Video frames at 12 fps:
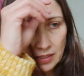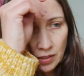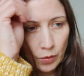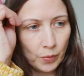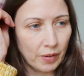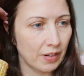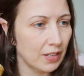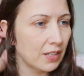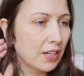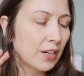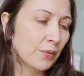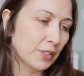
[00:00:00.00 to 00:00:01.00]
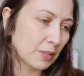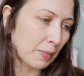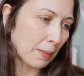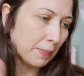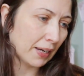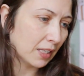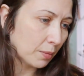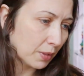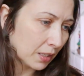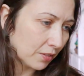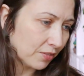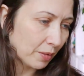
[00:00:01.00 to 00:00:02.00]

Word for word: so we're smack bang in the middle